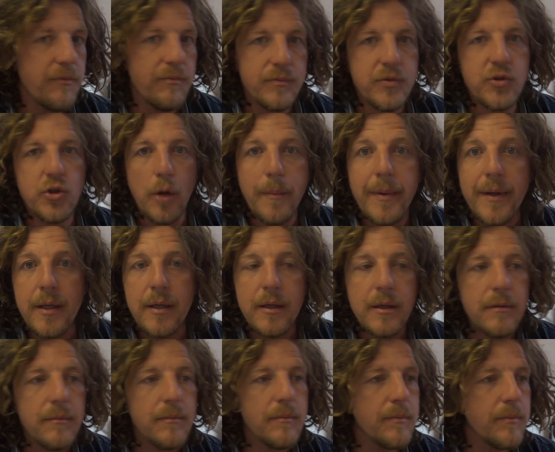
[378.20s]
chubby,
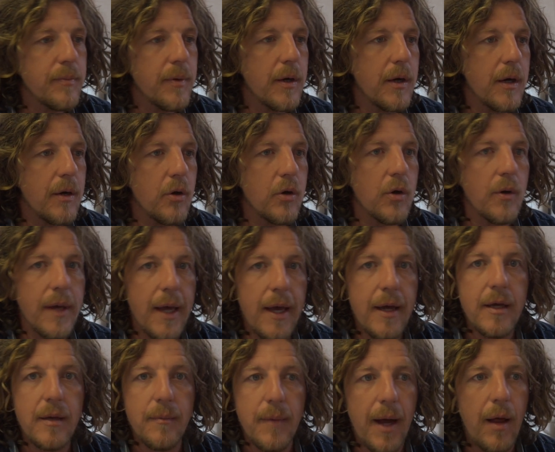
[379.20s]
but I look
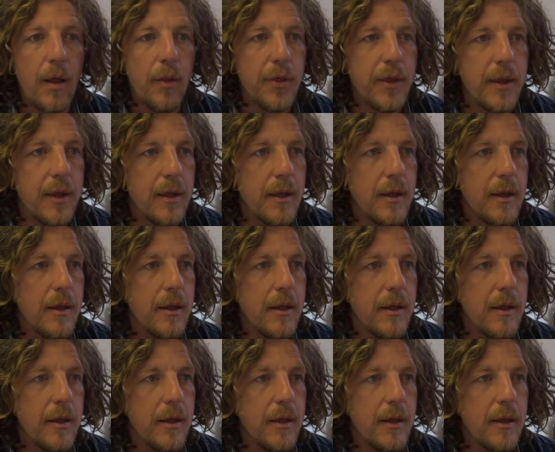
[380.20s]
okay. I'm healthy.